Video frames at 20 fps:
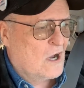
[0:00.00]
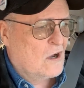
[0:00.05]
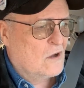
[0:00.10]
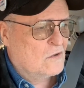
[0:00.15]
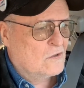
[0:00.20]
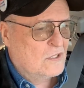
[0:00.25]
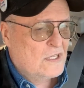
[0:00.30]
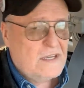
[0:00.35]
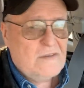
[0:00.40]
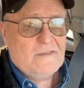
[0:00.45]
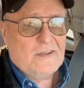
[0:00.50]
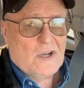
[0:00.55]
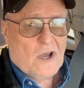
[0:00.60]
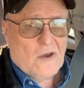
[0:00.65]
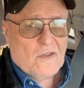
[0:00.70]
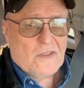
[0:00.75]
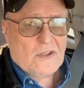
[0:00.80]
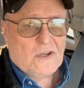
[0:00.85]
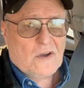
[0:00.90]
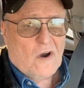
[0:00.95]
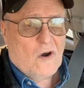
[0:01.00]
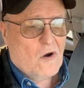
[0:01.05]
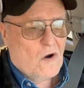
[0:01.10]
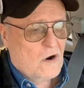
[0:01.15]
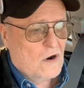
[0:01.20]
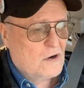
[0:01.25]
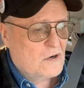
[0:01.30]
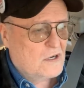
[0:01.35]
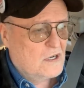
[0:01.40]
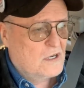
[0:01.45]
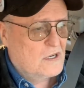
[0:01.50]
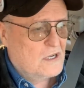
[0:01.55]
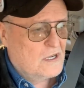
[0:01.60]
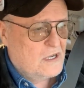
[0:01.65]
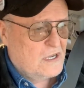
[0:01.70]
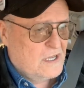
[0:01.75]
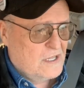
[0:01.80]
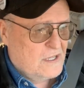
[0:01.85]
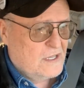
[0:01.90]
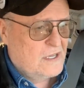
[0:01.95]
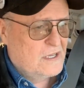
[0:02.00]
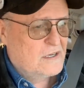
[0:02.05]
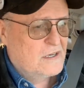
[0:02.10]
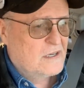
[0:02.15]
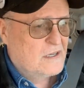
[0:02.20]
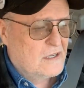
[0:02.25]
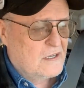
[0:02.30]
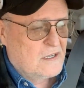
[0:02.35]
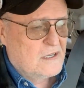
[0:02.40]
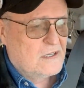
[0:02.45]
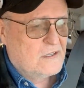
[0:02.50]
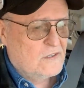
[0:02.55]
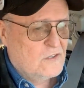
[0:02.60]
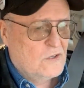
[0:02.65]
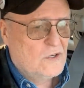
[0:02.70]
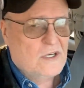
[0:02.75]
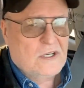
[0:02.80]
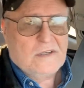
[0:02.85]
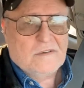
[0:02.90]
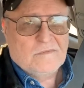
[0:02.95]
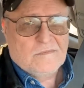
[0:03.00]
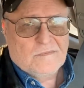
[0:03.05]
I'll leave it on the card and then do a